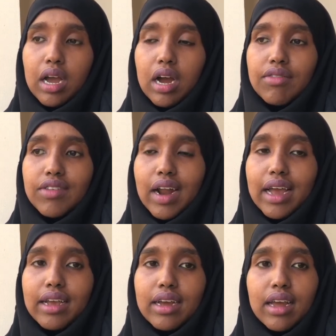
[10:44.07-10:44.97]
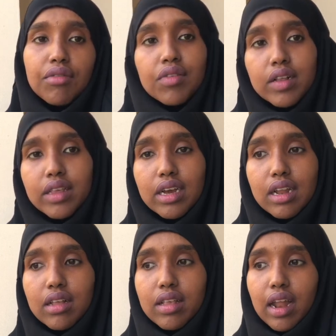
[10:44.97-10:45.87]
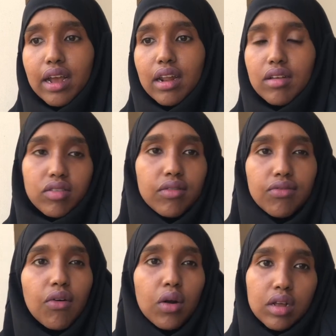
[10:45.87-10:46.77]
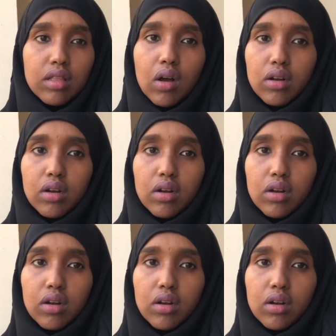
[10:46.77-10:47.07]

after I get everything, it's like less than $40,